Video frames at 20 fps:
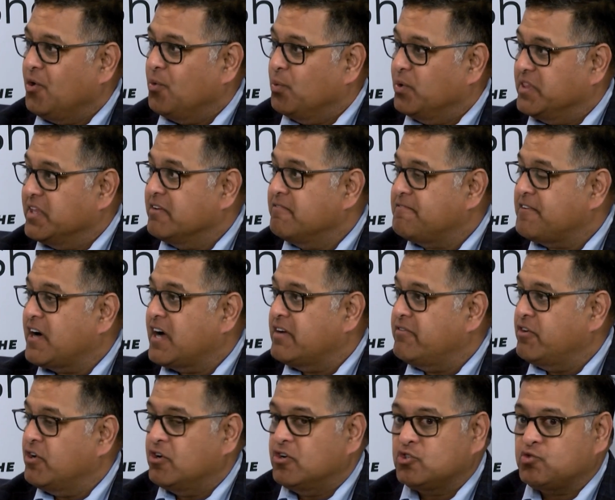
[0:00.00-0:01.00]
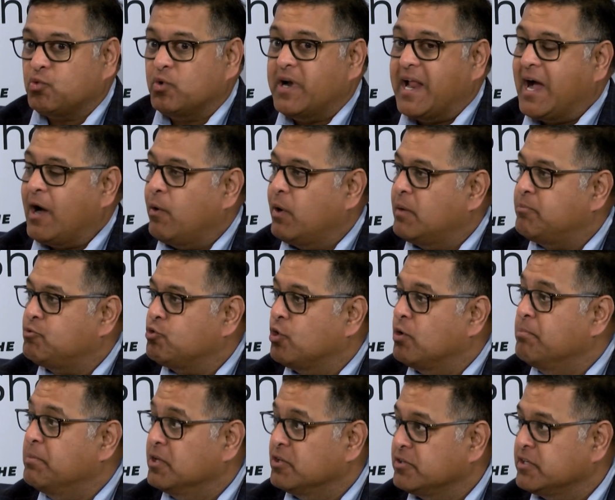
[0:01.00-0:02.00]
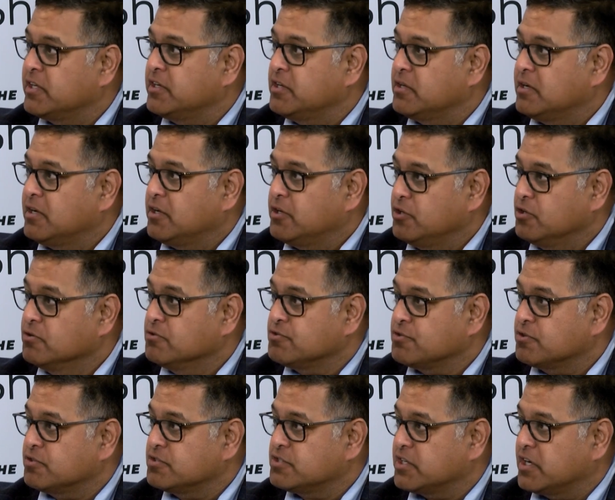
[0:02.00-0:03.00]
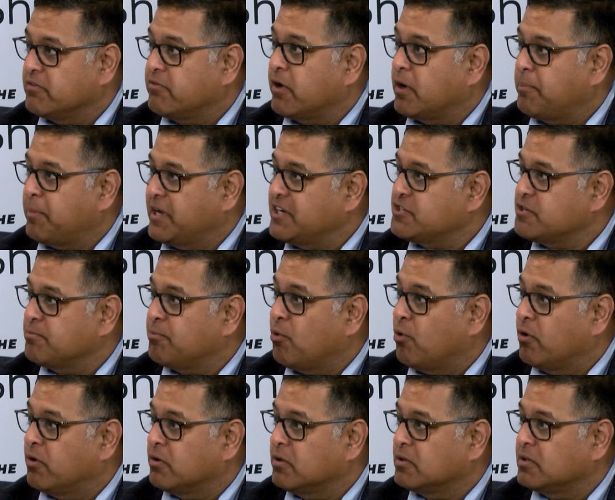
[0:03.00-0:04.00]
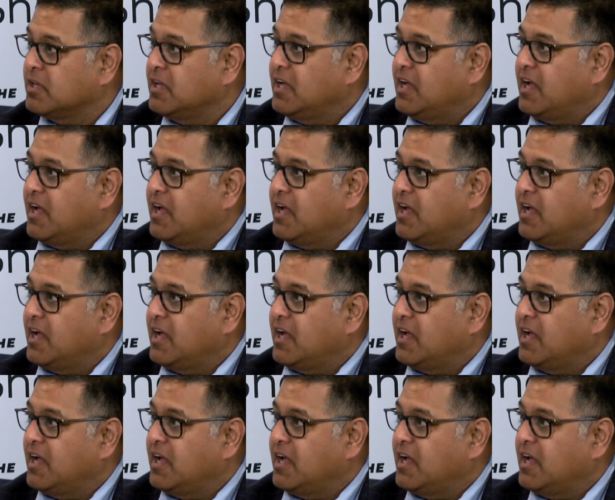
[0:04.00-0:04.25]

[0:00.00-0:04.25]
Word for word: Within five years, we're now up to a million users of our patient portal.